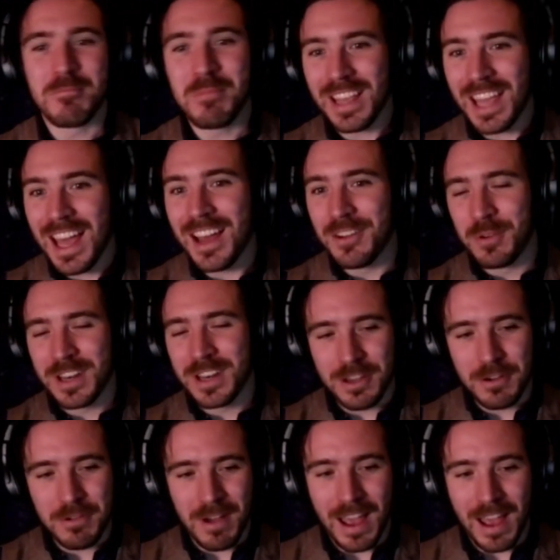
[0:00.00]
But yeah, when
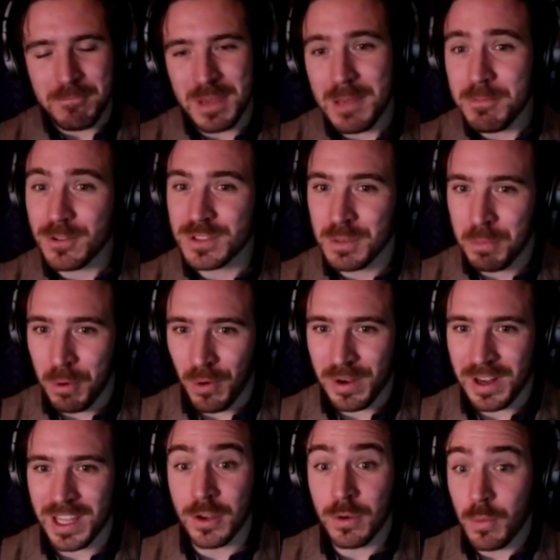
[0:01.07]
you have people
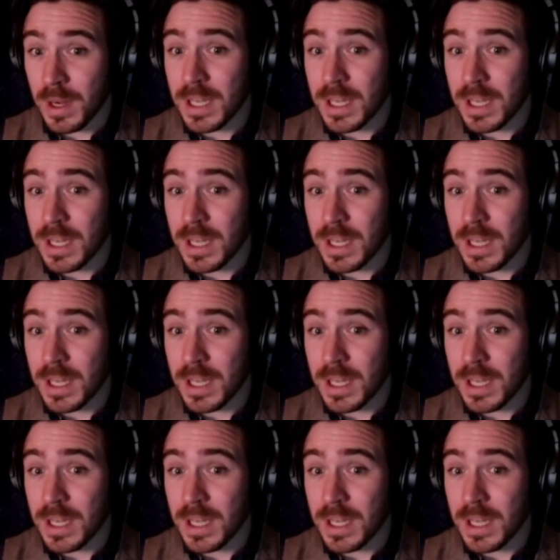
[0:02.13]
supporting you,